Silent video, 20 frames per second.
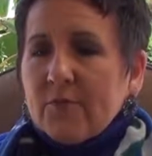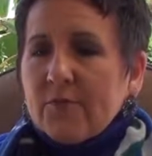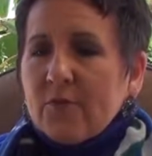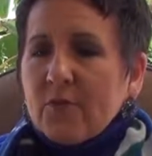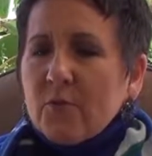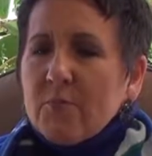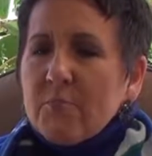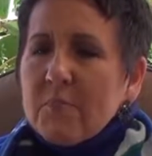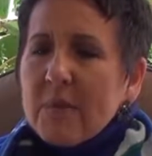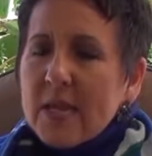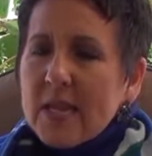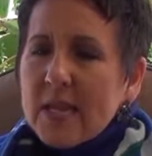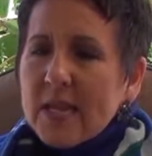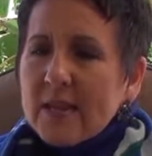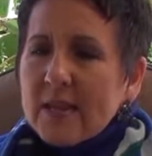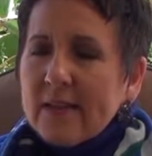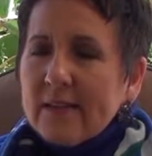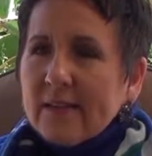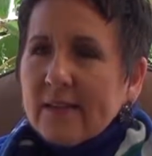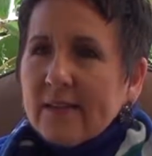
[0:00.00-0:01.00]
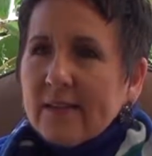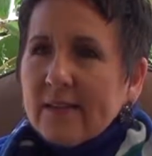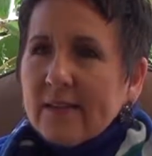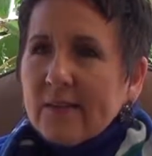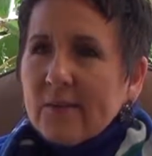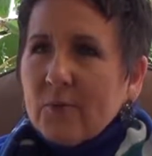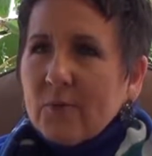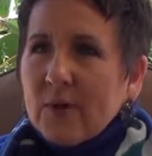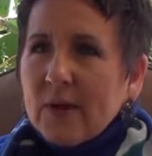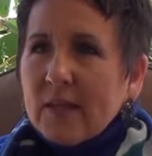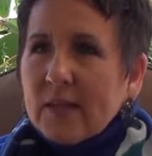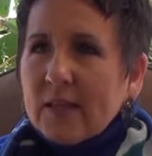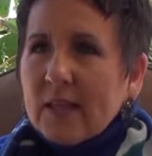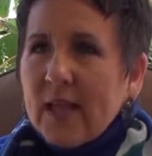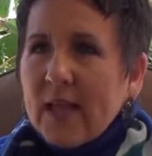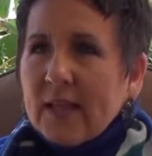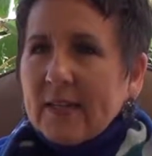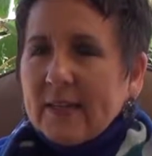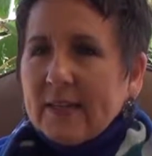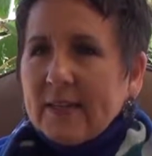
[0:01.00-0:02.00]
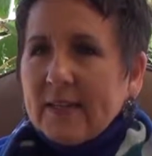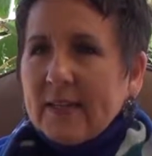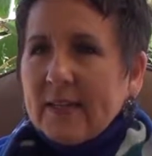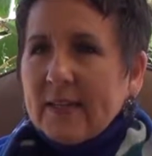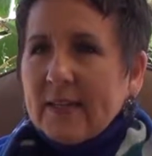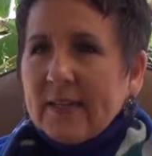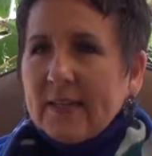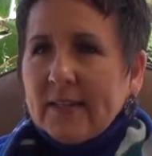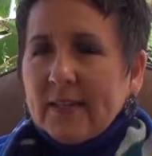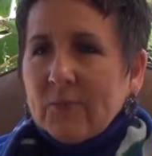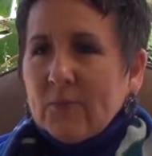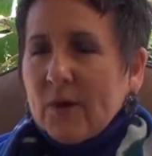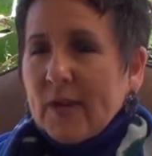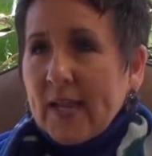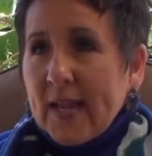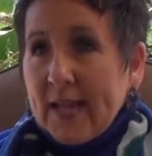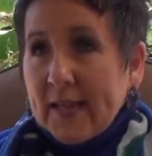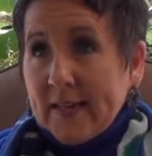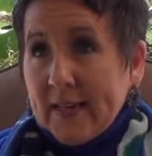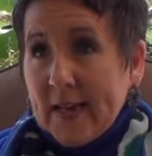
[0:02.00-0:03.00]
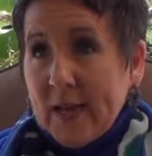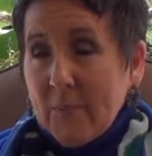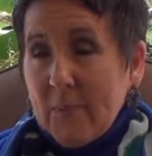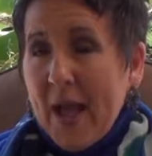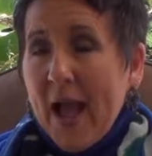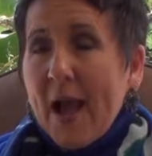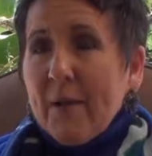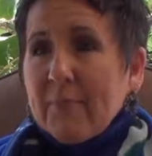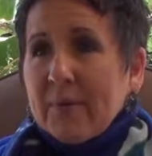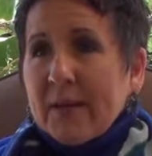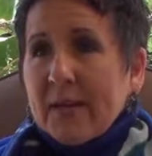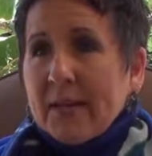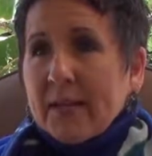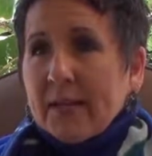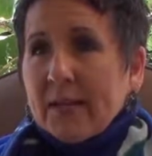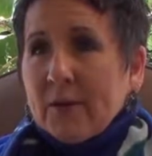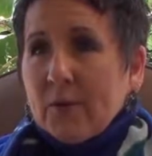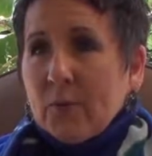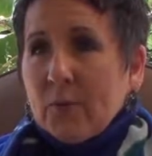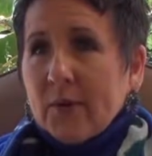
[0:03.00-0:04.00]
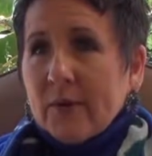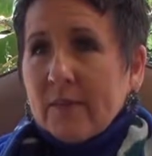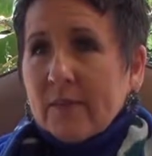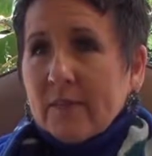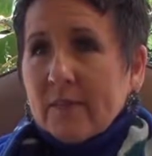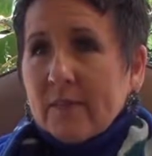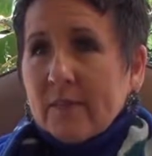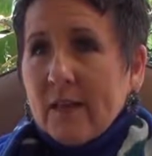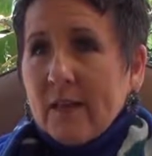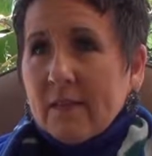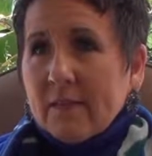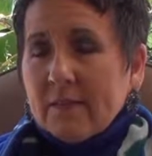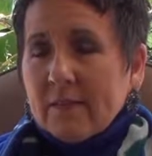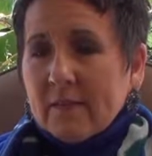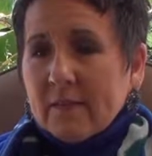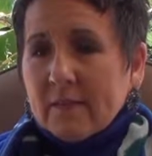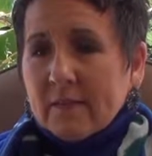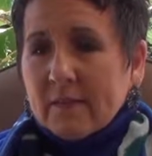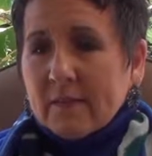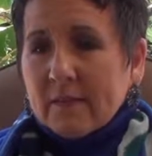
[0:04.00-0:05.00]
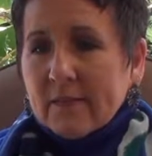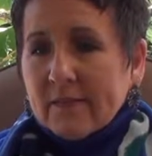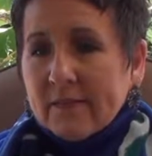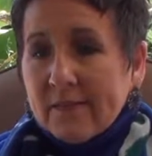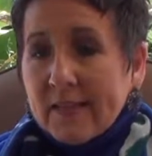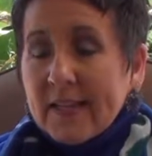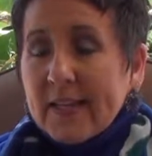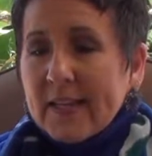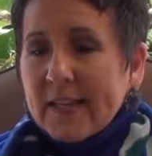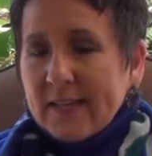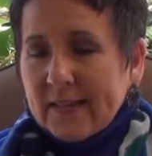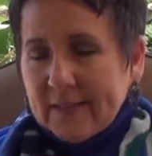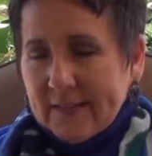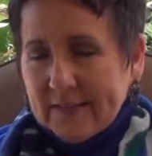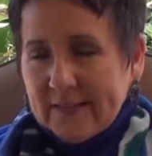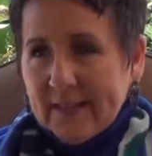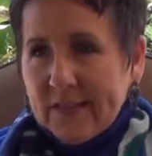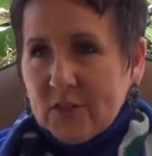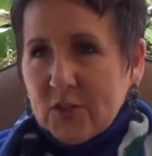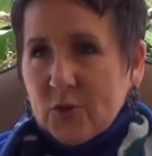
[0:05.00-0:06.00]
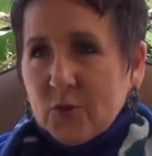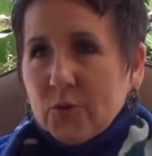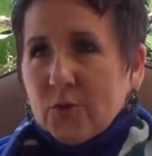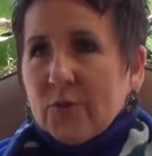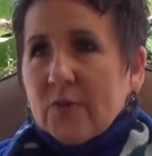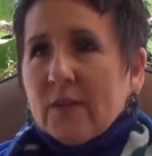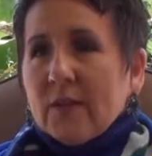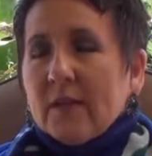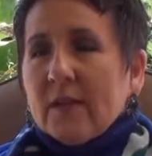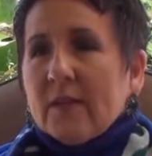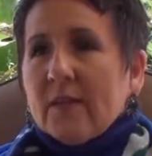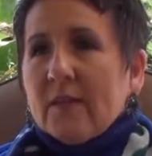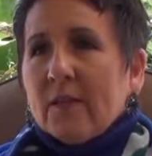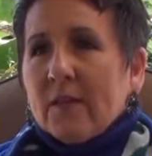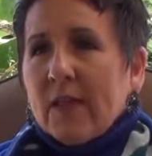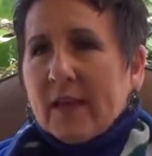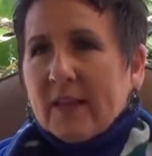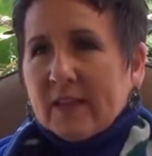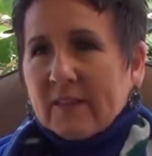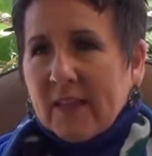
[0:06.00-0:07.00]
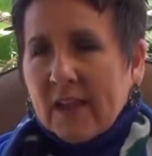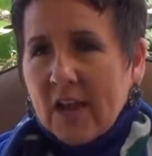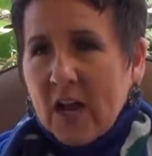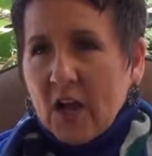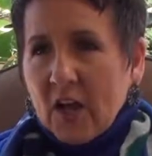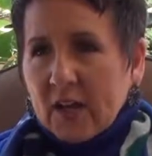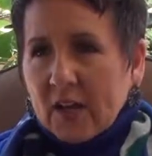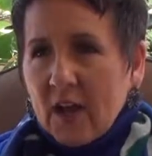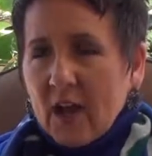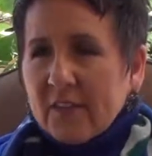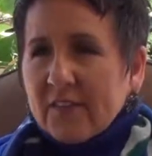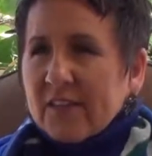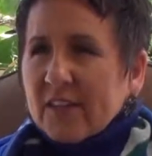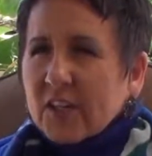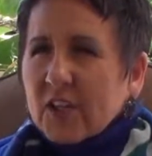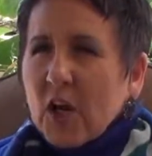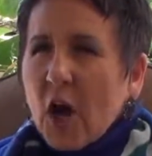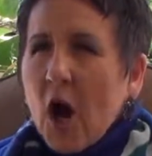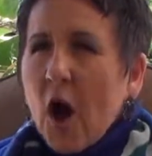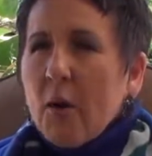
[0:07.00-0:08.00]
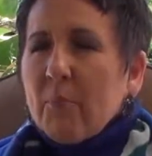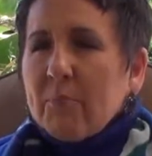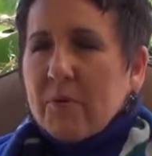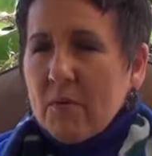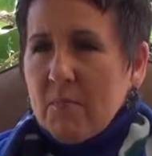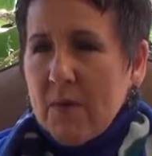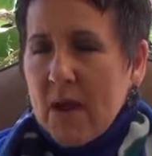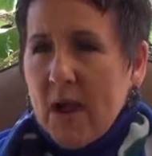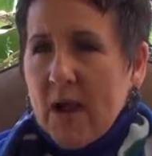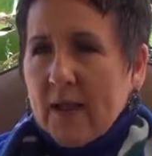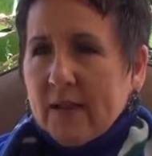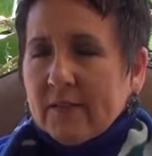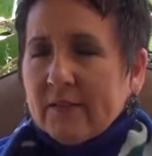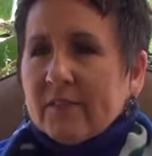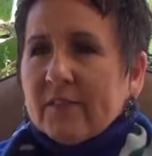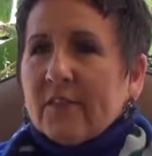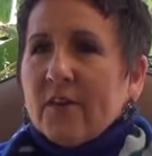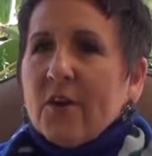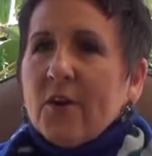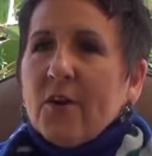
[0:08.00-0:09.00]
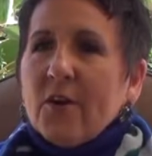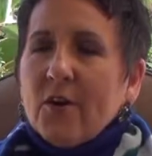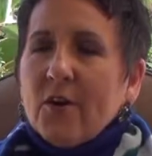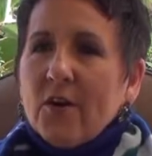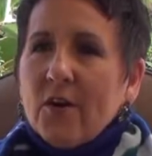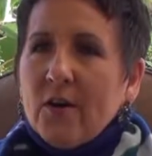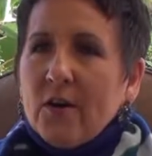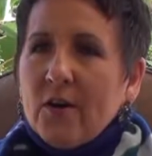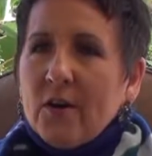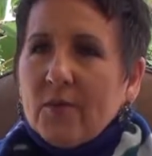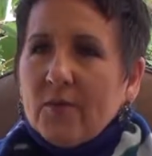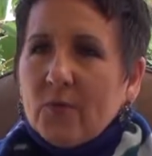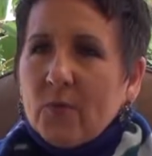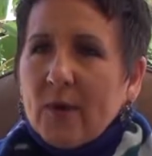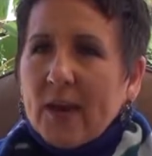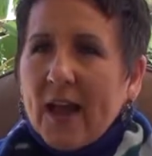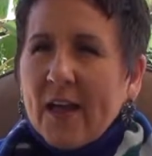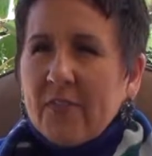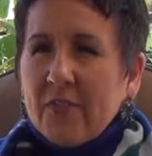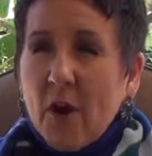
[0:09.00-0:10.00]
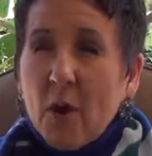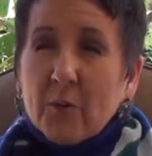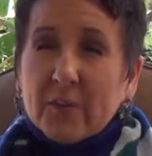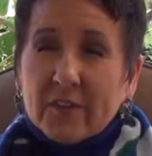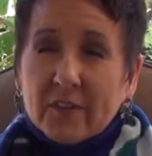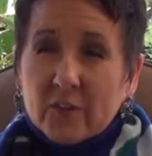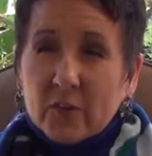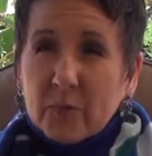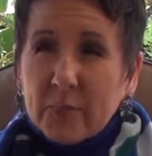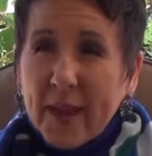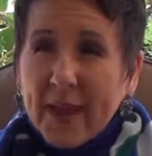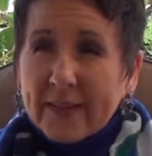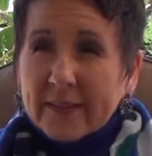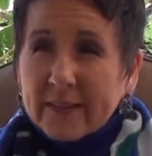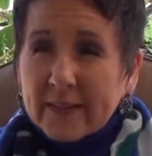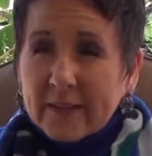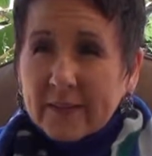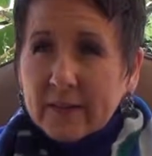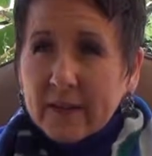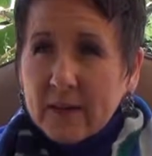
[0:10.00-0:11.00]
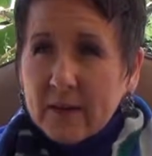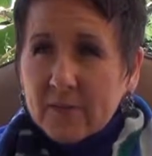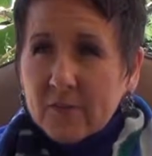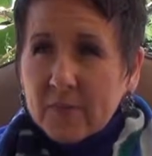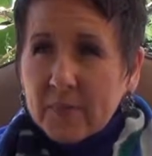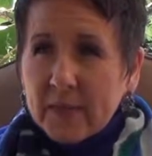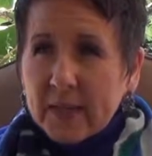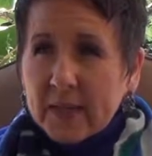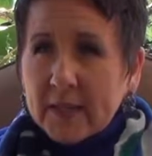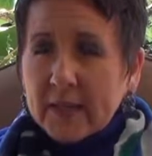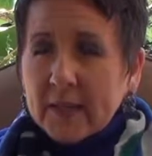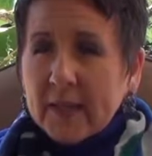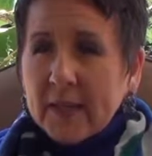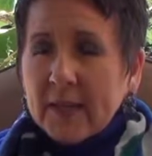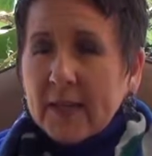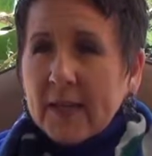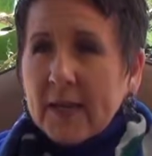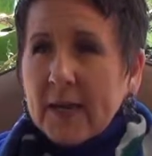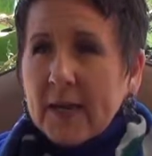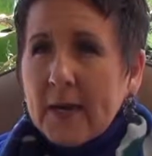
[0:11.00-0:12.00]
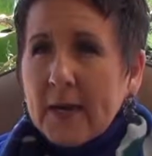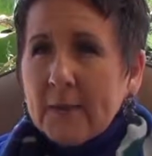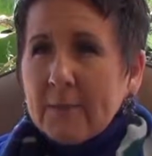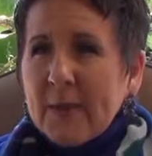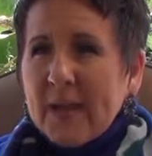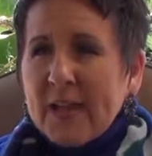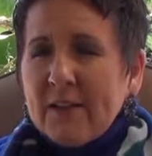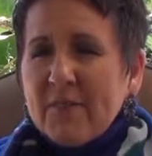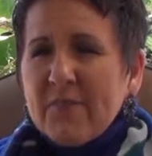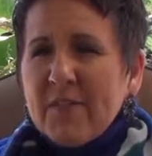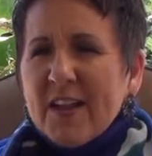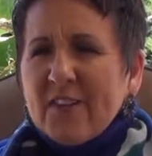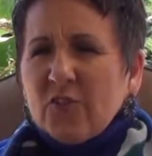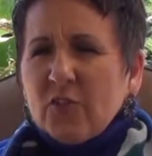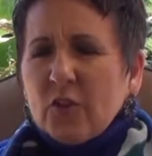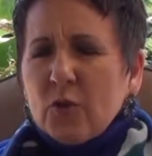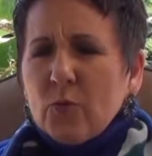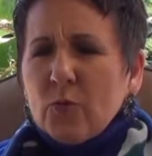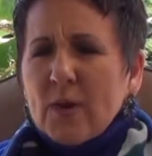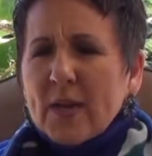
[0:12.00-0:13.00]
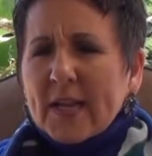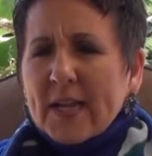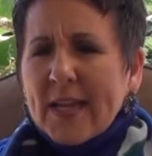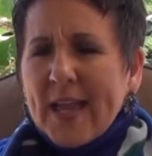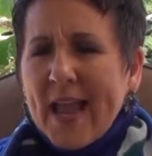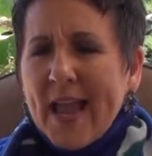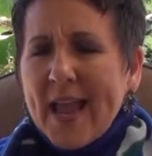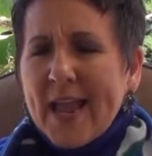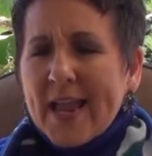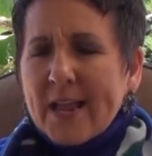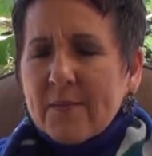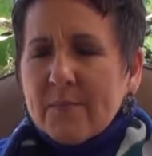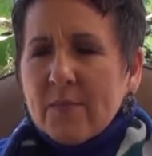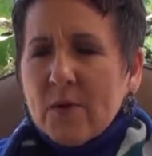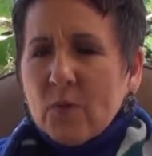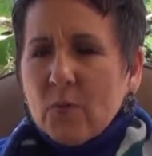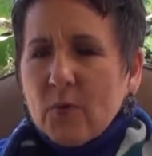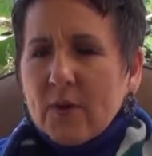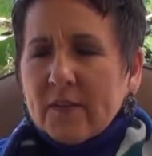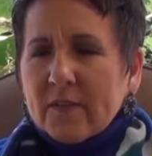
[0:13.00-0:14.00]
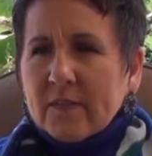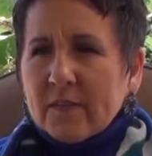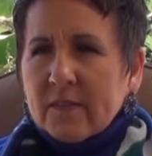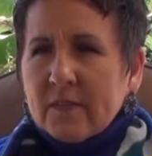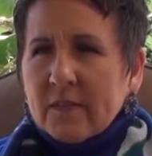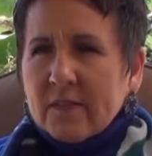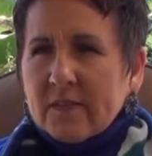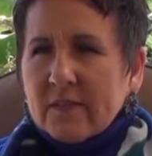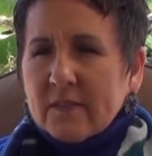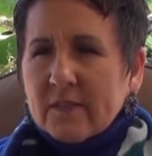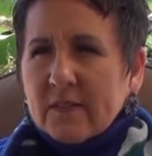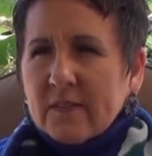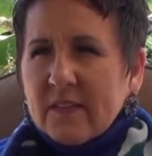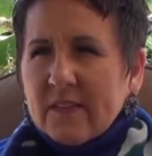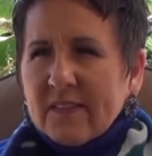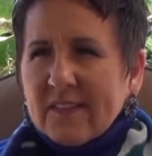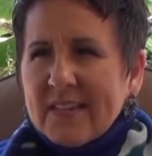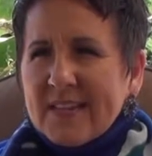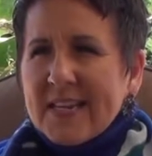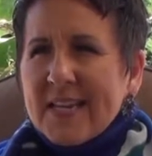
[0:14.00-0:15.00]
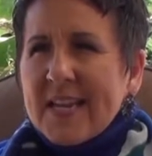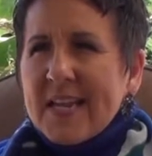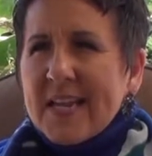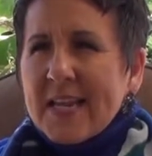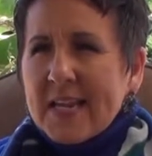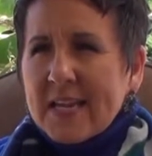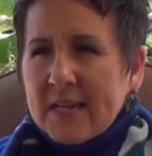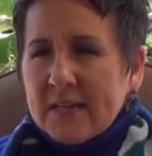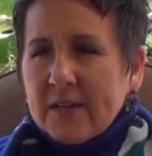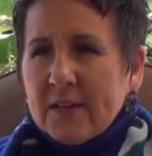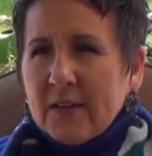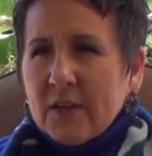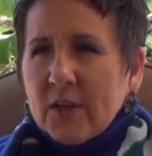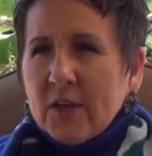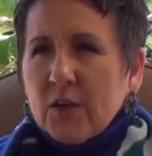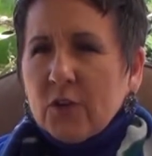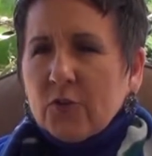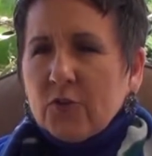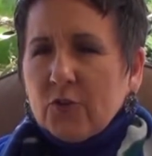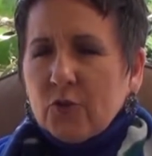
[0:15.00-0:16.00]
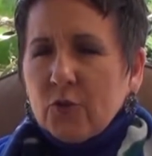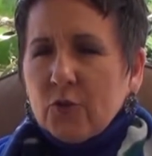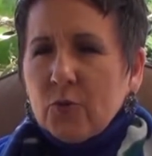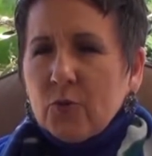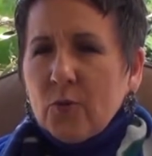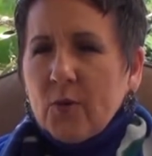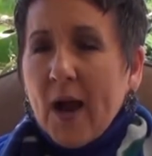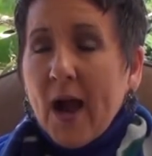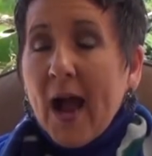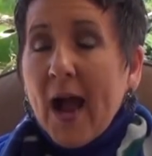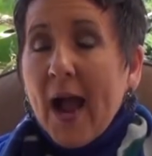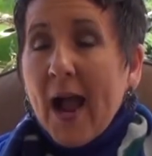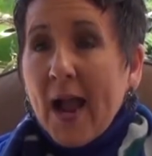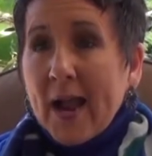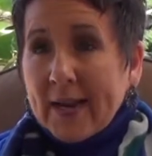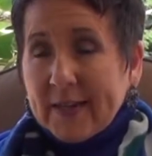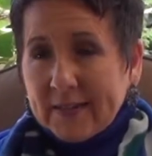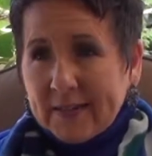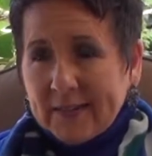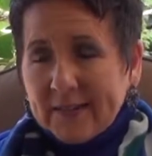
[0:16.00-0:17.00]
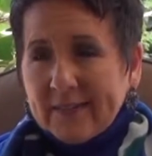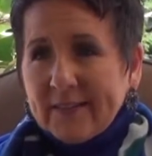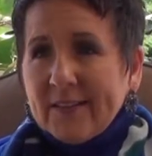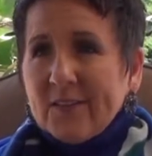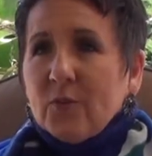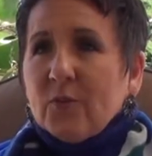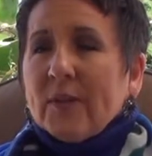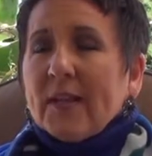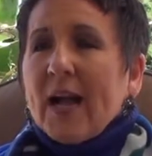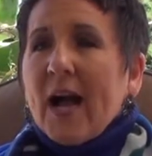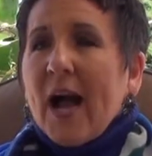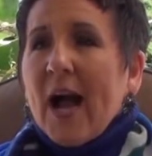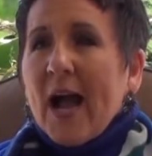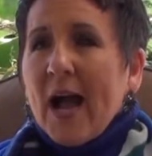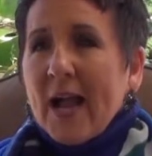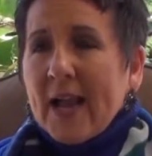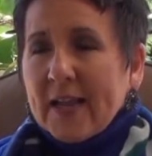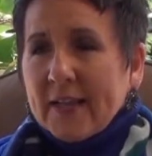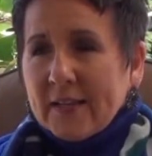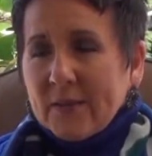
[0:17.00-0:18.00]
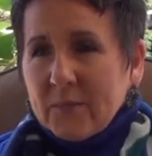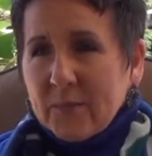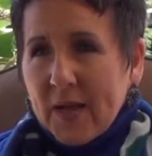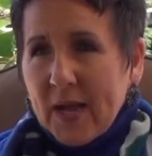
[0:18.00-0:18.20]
For me, what that did and what ended up happening was that the sinning continued, that constant compromise of what I thought was expected of me. And eventually what came was this need to hide, continually hide